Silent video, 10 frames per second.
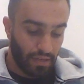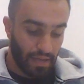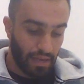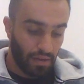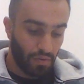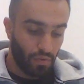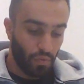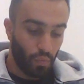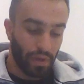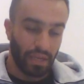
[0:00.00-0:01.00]
Now,
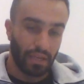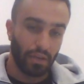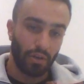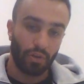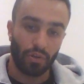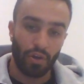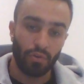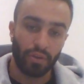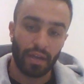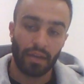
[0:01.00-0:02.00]
we
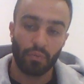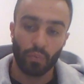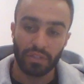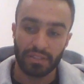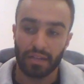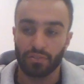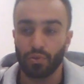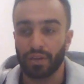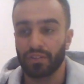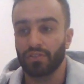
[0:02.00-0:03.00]
start to
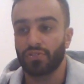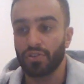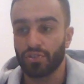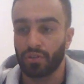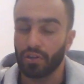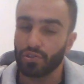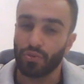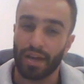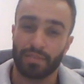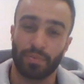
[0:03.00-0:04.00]
look at the
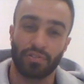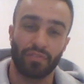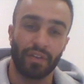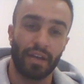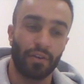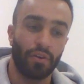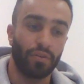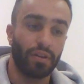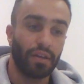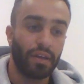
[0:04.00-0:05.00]
sociological aspects of an
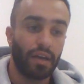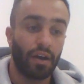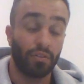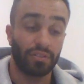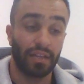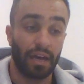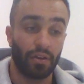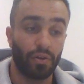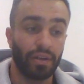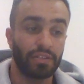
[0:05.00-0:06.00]
elderly
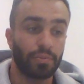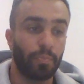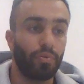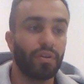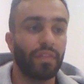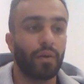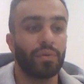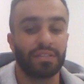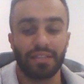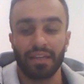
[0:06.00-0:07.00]
adult, and it's important that
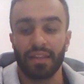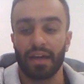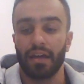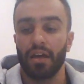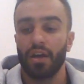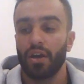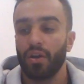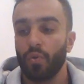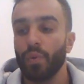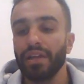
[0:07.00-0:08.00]
we see that
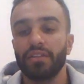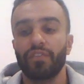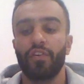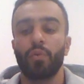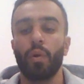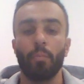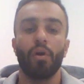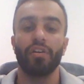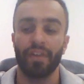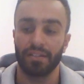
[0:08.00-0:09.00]
we need to find what
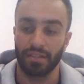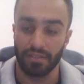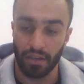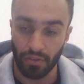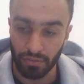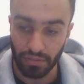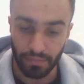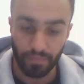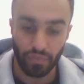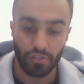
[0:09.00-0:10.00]
motivates these
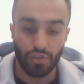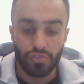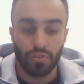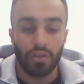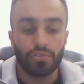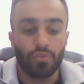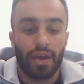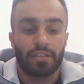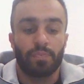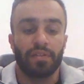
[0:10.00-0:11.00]
adults.
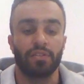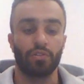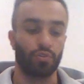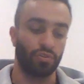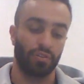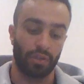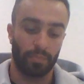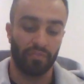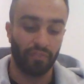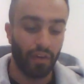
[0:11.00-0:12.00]
Sociological aspects include the
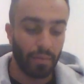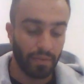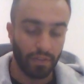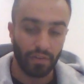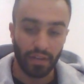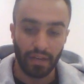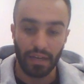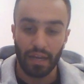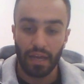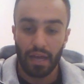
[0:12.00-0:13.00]
type of environment they're in,